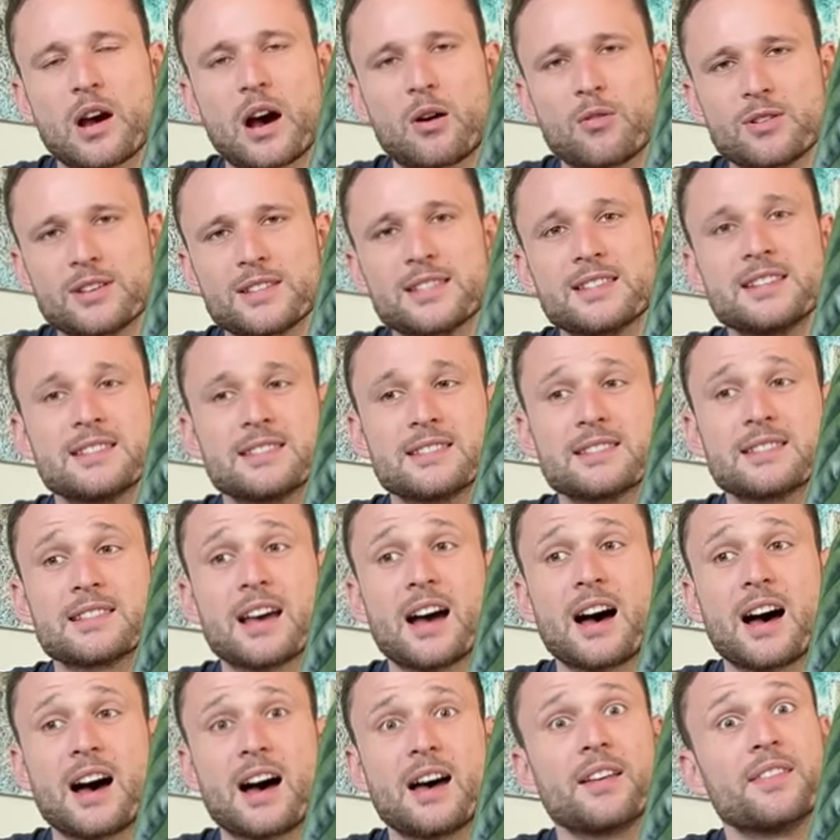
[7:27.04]
our seasons
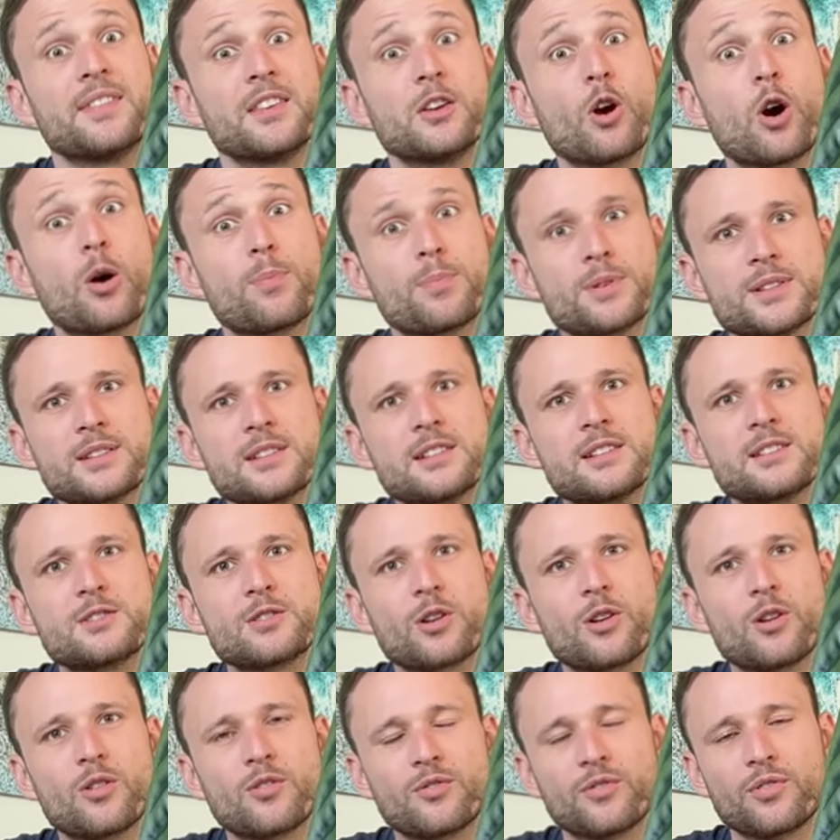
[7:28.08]
are the opposite
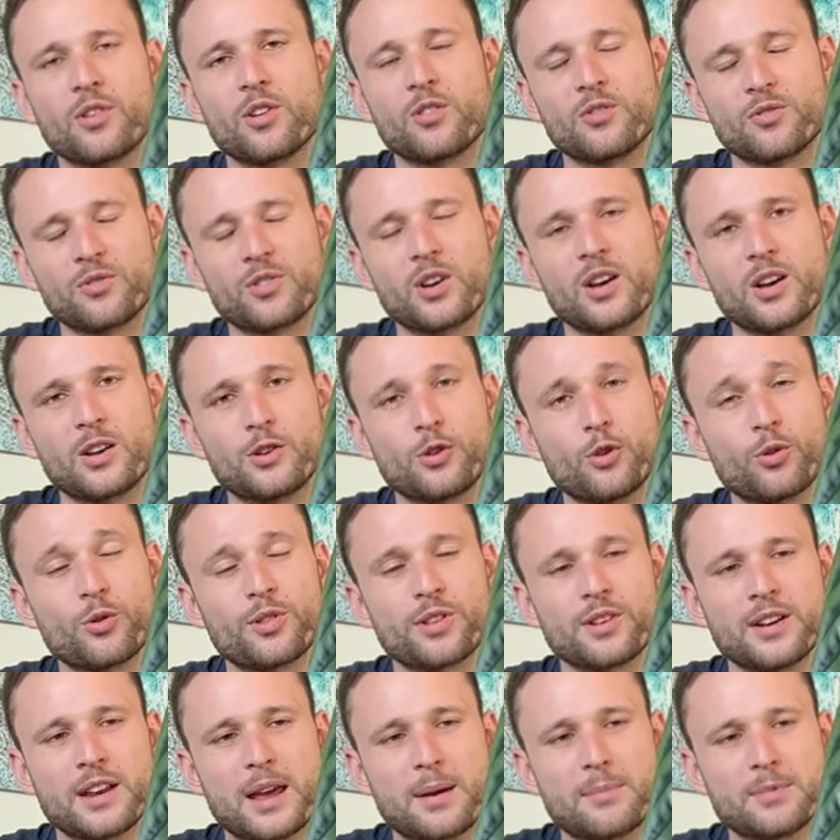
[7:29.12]
of
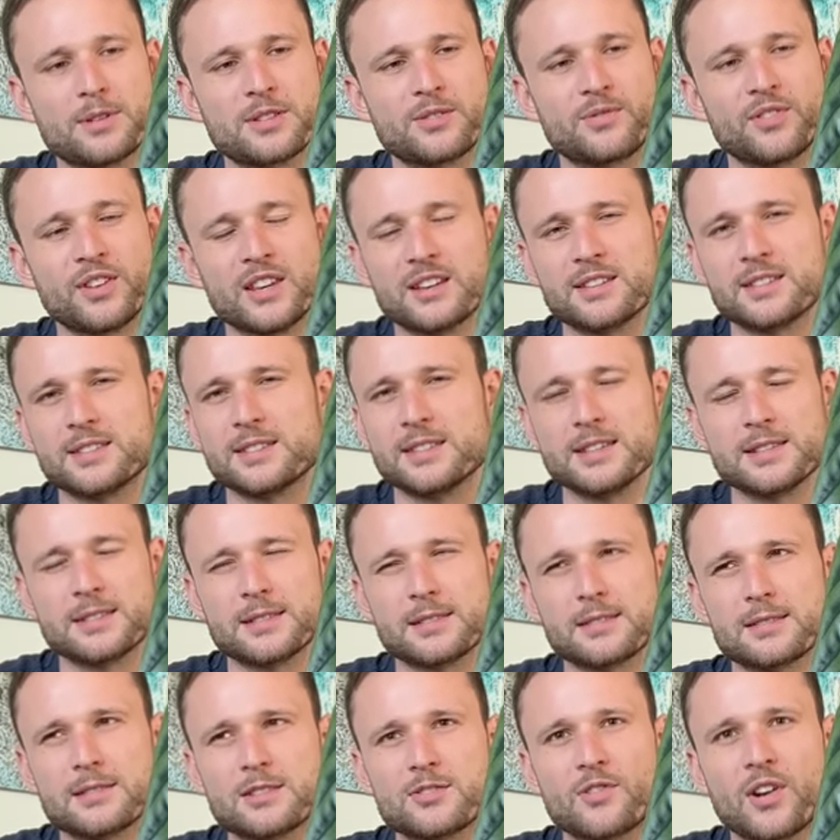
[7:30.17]
northern hemisphere
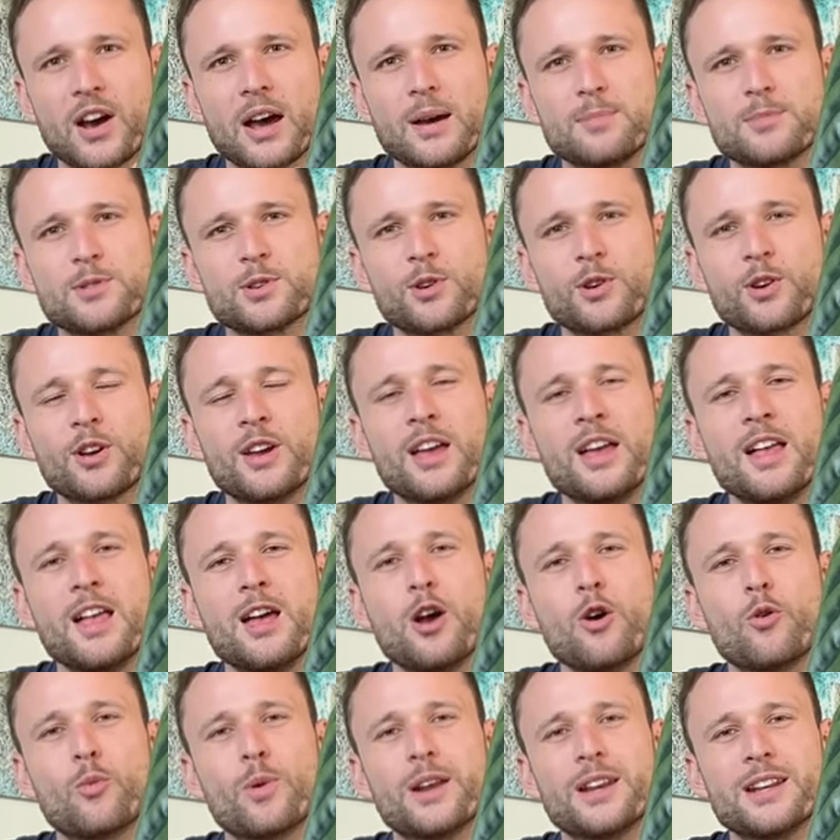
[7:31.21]
seasons, right? So
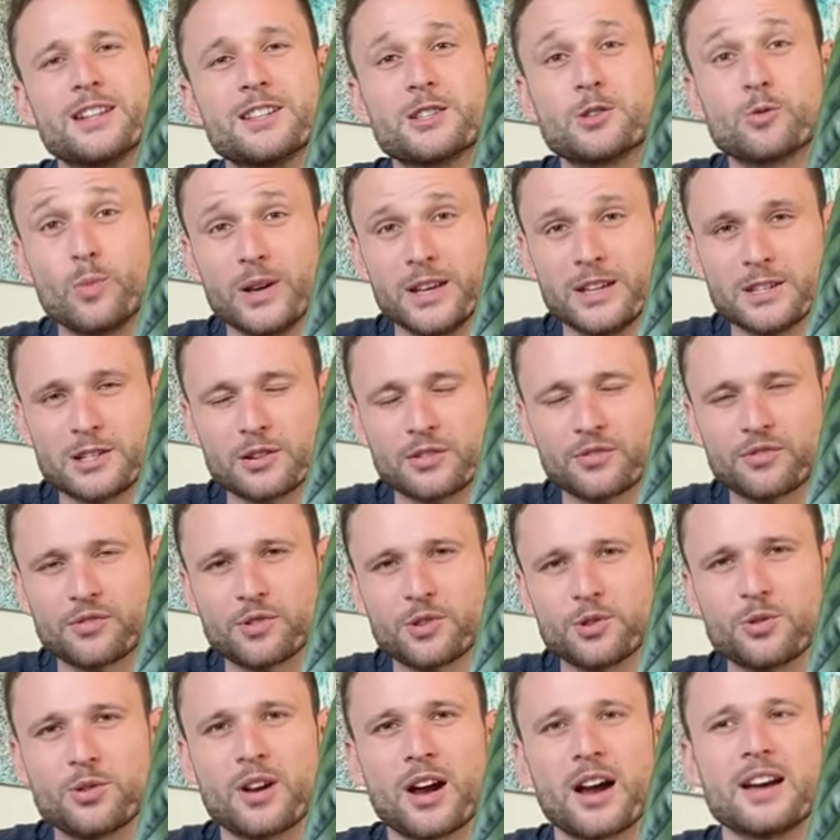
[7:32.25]
when it's winter for
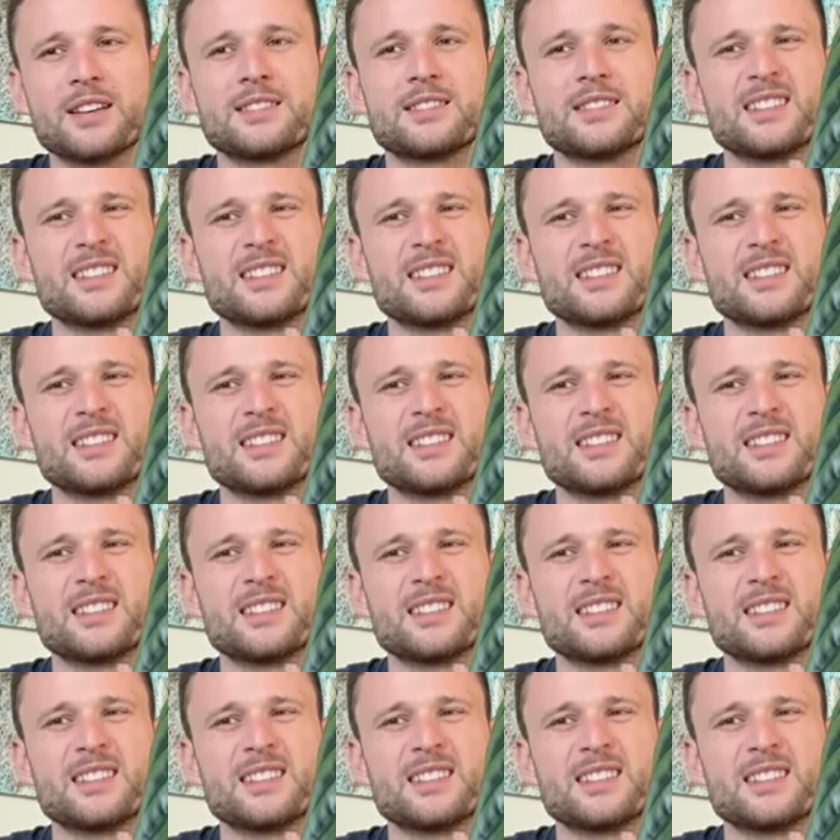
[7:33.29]
you guys,